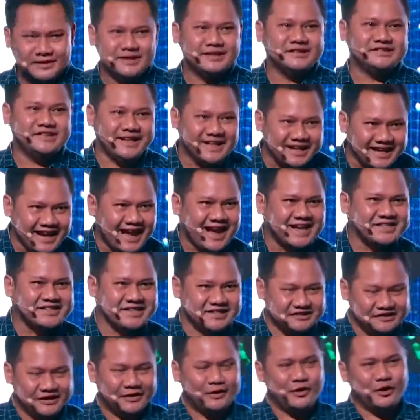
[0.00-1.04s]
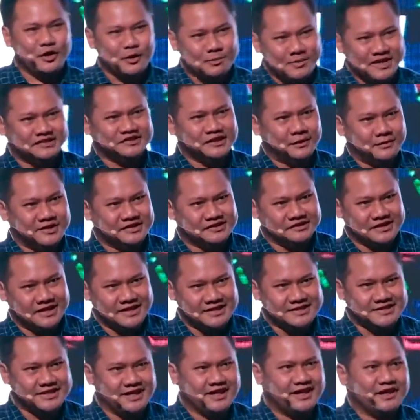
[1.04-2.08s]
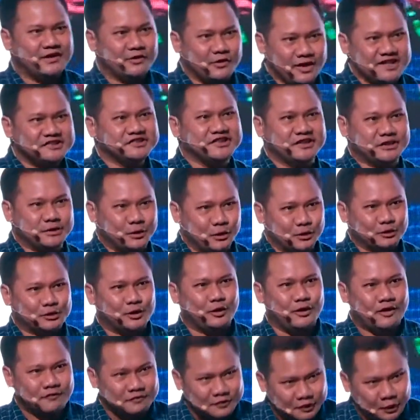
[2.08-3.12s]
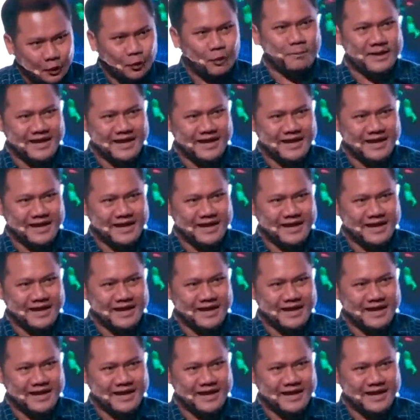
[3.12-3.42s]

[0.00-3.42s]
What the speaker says: second largest economy in Southeast Asia, raised a total of $2